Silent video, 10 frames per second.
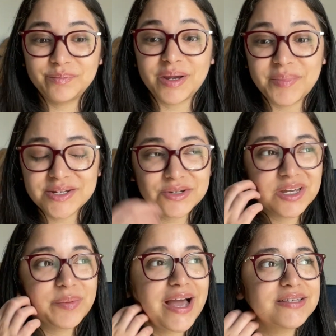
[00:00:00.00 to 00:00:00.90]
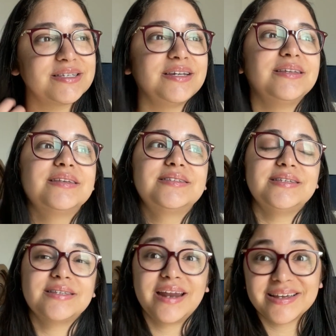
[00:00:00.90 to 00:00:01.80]
my mental capacity this
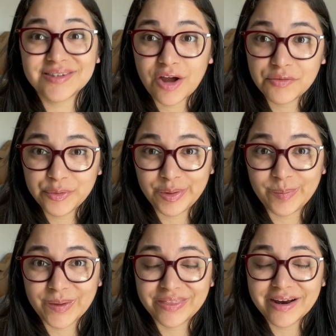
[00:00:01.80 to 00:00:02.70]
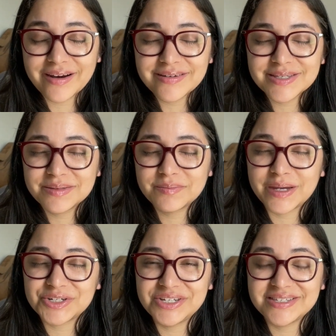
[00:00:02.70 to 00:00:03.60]
season has not fully been there,
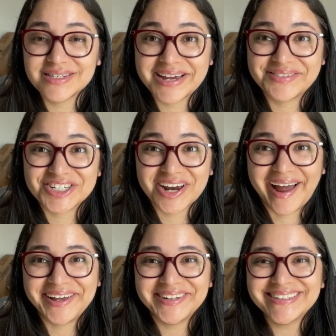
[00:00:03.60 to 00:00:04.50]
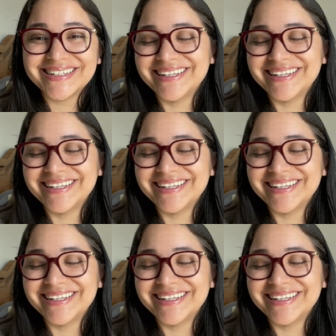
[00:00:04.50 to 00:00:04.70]
especially since I have a child.